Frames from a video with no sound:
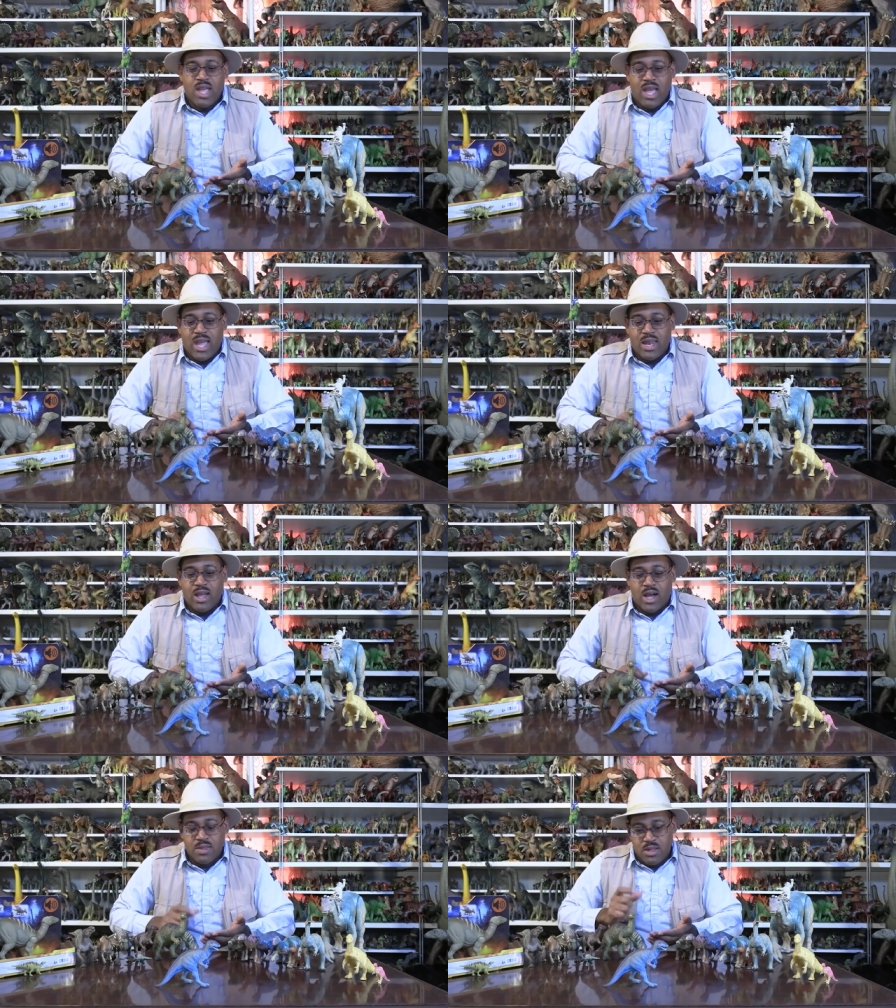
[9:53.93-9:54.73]
And
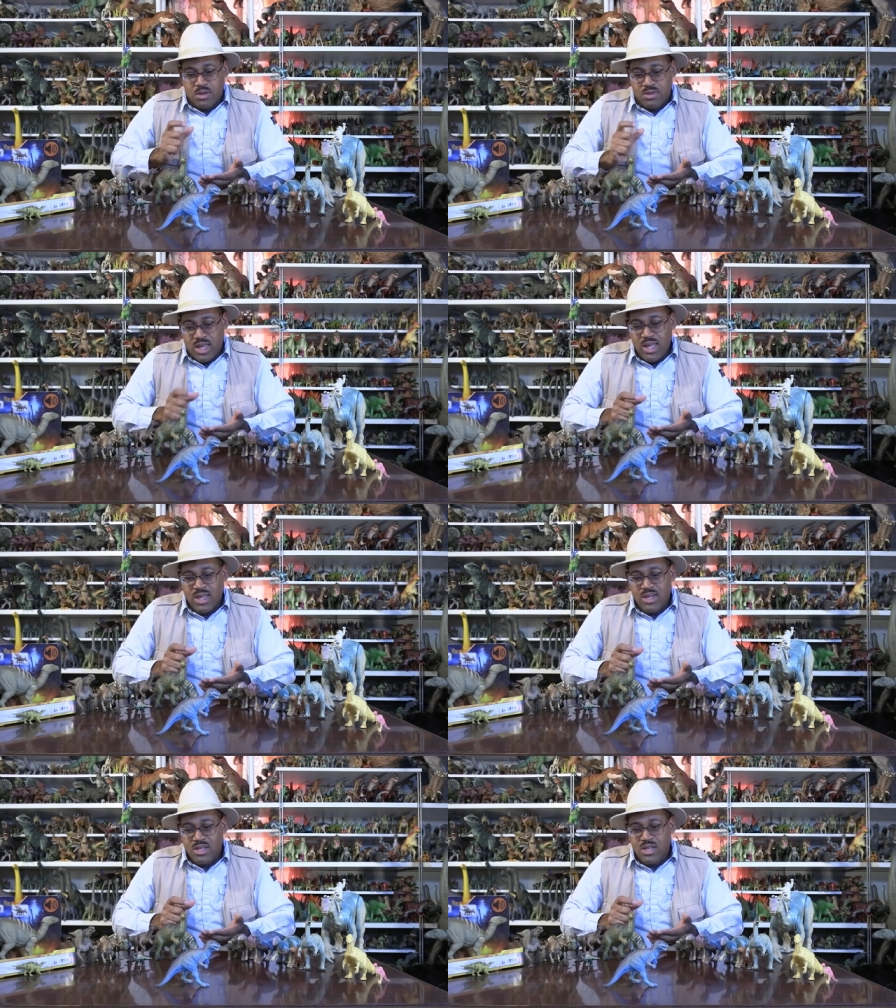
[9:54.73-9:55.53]
on the little
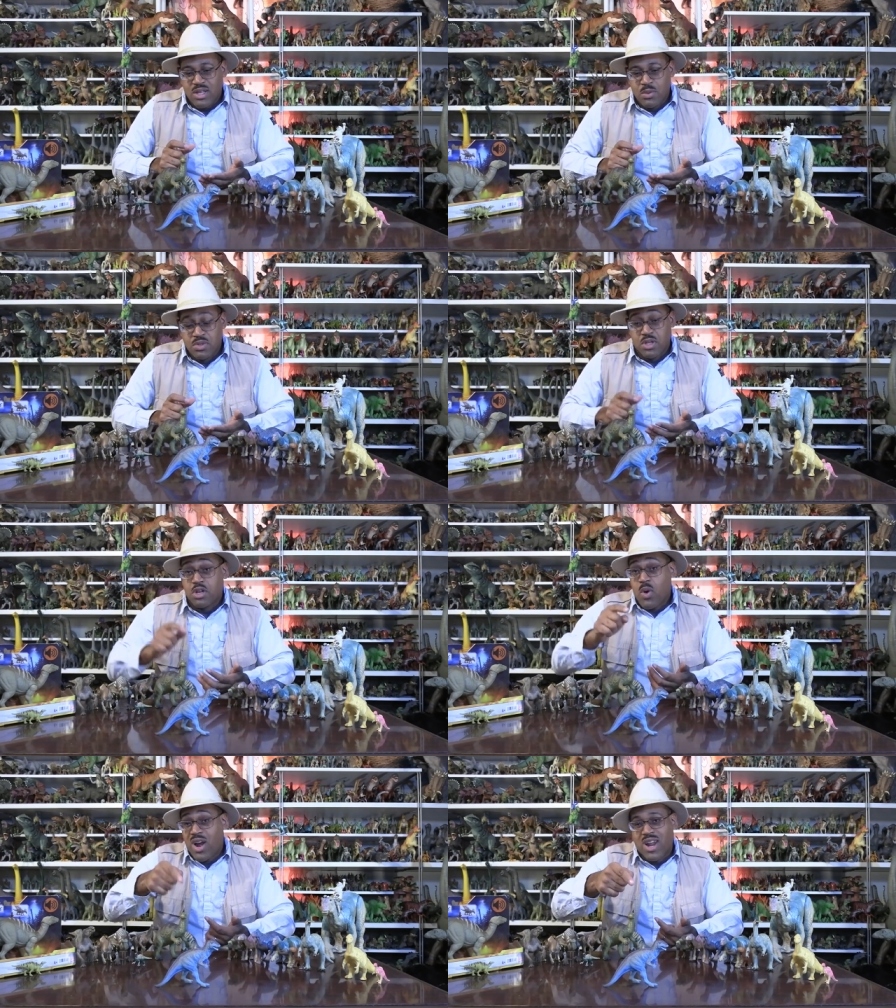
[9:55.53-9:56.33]
thing, it was
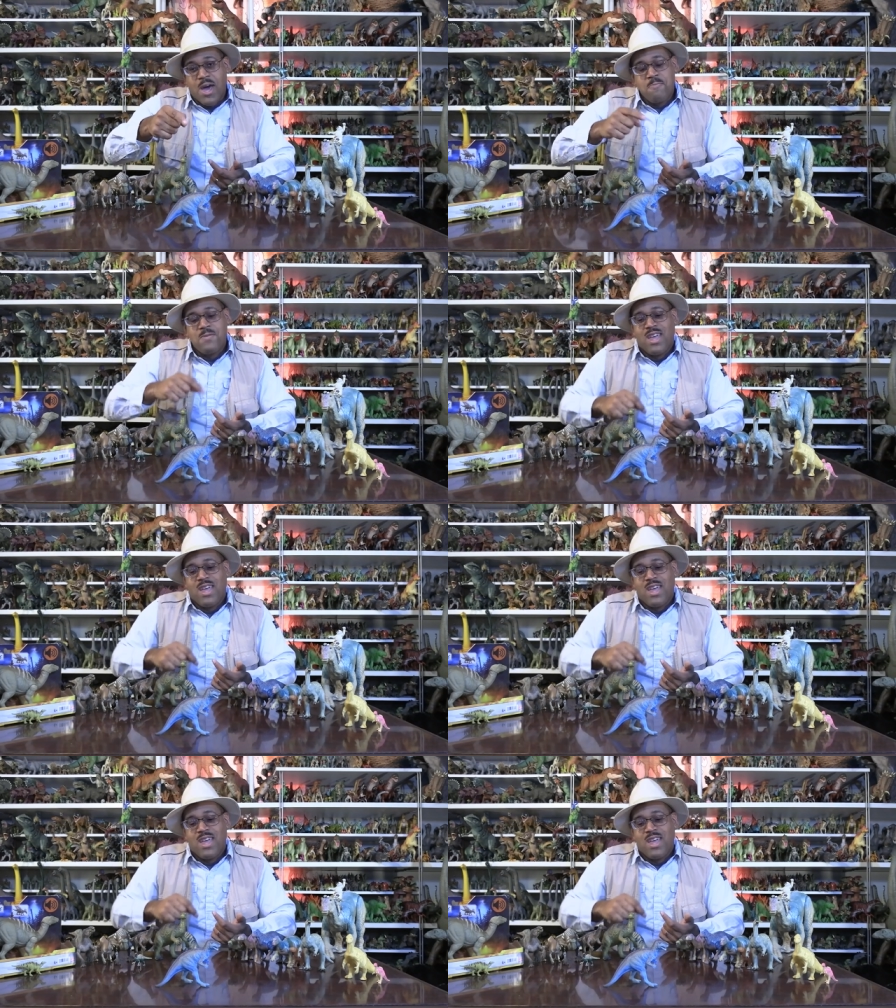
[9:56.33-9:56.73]
an Iguanodon.